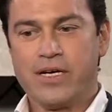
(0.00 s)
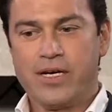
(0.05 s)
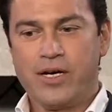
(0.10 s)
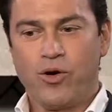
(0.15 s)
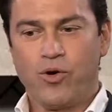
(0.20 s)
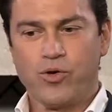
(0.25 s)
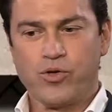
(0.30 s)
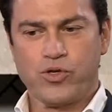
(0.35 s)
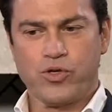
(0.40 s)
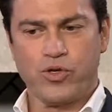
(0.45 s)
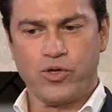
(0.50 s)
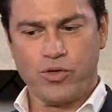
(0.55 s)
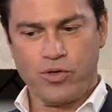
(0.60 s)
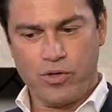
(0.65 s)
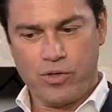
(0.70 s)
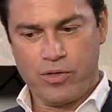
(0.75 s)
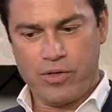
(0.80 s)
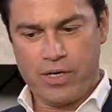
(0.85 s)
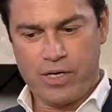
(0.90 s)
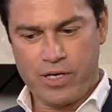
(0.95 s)

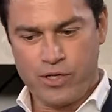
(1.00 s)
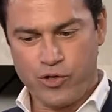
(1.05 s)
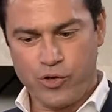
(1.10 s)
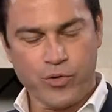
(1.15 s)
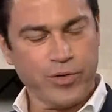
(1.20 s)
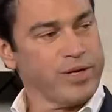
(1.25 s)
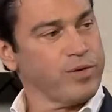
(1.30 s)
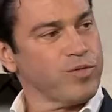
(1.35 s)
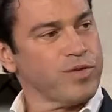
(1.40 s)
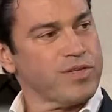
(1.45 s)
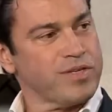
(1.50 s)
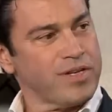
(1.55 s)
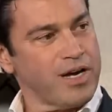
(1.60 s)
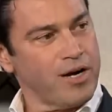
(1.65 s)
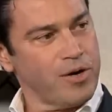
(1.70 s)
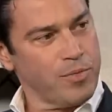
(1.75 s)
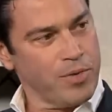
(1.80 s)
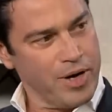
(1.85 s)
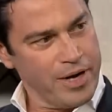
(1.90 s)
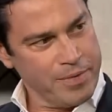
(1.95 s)
also uh, touring with
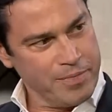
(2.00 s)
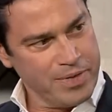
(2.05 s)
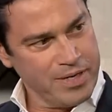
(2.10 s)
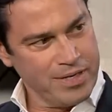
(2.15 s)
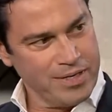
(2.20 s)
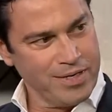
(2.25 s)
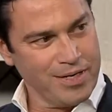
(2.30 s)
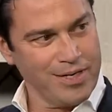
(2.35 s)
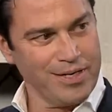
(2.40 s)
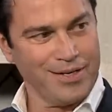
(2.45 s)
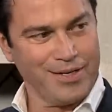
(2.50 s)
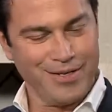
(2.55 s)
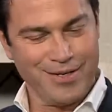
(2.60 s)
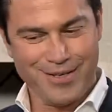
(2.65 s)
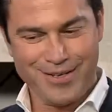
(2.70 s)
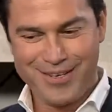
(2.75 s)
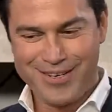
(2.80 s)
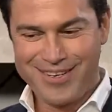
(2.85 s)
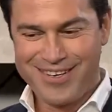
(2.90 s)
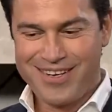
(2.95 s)
Sarah Brightman and
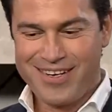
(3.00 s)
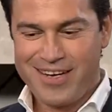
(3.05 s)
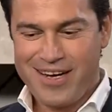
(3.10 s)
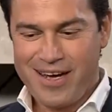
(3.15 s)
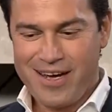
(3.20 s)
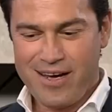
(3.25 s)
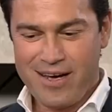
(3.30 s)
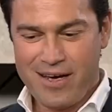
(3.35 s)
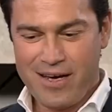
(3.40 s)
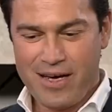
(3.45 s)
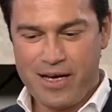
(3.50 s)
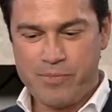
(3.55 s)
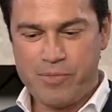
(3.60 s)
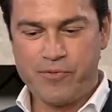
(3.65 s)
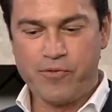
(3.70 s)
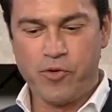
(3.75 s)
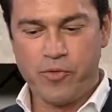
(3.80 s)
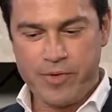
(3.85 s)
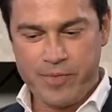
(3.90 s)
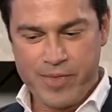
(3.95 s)
uh, and
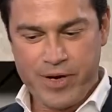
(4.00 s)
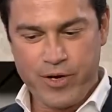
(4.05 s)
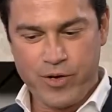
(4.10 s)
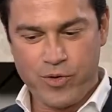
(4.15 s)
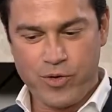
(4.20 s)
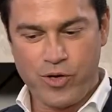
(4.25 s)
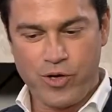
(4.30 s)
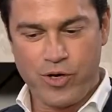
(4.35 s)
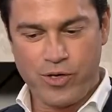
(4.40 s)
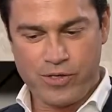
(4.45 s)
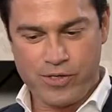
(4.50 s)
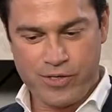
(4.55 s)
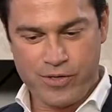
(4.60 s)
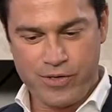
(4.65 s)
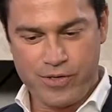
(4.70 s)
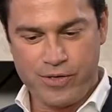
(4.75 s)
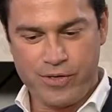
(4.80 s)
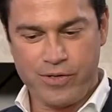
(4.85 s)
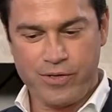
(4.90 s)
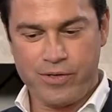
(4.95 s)
performing my own
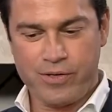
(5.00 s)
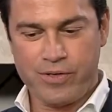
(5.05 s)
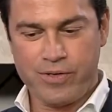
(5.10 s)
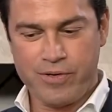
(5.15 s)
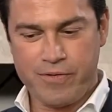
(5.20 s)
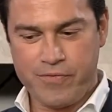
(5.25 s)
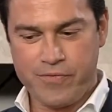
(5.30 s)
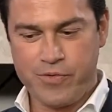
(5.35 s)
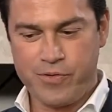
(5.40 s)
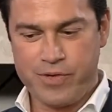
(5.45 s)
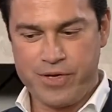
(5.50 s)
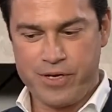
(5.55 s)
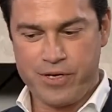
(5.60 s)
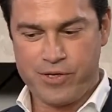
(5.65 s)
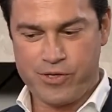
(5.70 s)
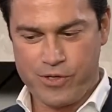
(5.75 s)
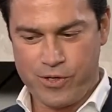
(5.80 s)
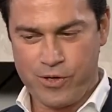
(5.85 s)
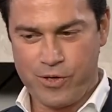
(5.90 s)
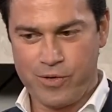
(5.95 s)
concert uh, a few
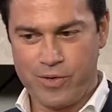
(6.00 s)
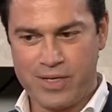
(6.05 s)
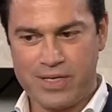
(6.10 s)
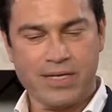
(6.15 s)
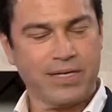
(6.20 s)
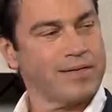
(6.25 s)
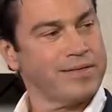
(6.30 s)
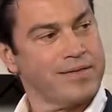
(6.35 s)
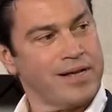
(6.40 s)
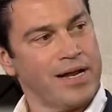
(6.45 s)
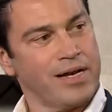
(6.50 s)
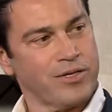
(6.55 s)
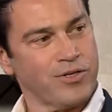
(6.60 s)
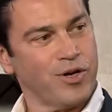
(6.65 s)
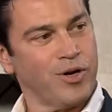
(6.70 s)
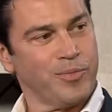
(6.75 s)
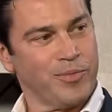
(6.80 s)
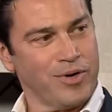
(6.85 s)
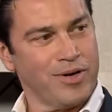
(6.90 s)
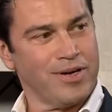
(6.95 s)
years ago at the Dallas
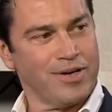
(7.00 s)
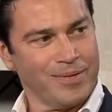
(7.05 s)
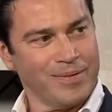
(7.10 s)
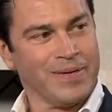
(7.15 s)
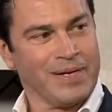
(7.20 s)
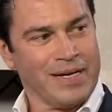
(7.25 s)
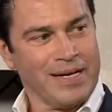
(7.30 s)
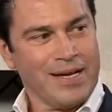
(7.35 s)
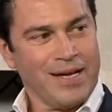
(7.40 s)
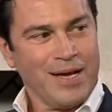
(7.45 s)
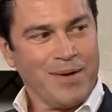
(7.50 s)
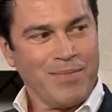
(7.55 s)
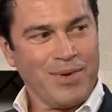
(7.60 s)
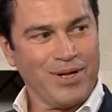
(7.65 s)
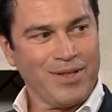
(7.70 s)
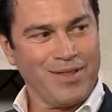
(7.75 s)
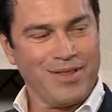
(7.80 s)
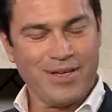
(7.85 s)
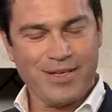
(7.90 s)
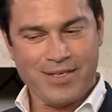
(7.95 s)
Opera.
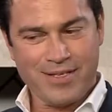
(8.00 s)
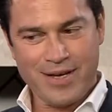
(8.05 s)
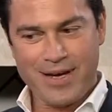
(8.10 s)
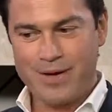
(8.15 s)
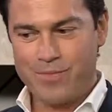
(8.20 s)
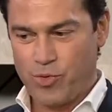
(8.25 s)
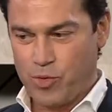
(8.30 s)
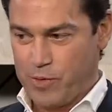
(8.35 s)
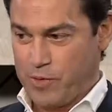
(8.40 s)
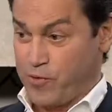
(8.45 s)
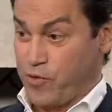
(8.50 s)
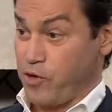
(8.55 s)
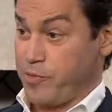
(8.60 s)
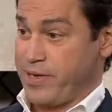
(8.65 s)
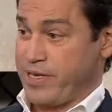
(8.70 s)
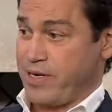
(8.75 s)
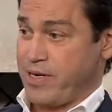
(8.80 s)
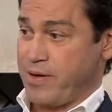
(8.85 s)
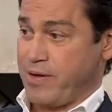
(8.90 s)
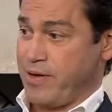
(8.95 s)
But this time we're
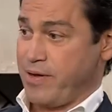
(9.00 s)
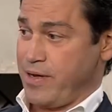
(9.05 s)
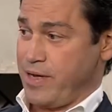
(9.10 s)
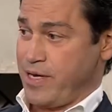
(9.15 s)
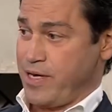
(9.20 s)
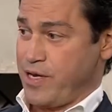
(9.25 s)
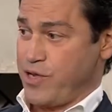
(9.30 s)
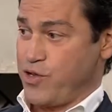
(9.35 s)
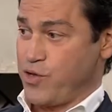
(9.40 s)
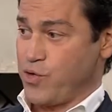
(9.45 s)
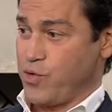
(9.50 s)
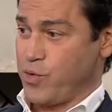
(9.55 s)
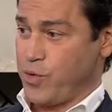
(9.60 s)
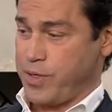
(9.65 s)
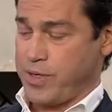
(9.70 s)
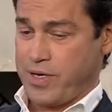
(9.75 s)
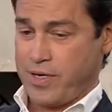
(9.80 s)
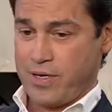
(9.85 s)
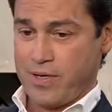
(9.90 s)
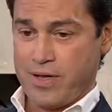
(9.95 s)
performing in a in a new
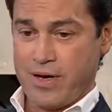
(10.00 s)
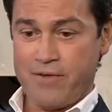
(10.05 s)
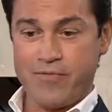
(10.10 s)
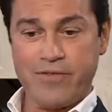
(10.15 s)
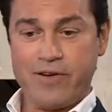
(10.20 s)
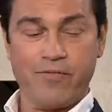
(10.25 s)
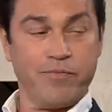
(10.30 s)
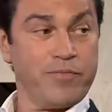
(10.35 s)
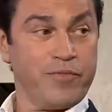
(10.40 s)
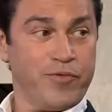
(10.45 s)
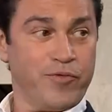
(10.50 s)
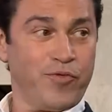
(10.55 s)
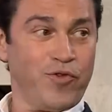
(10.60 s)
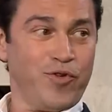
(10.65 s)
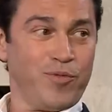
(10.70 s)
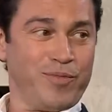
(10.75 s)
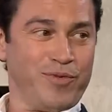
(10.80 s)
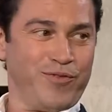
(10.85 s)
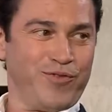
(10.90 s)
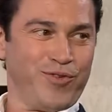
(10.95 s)
theater that I've never
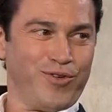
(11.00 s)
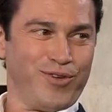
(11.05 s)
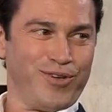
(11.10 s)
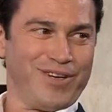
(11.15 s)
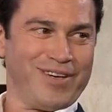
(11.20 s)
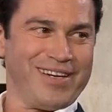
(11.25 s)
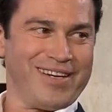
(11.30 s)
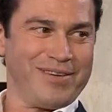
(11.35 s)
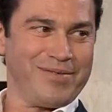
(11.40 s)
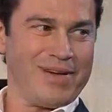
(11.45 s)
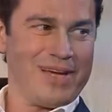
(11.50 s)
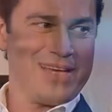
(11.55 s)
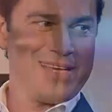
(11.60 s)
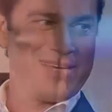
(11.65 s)
performed before. I, I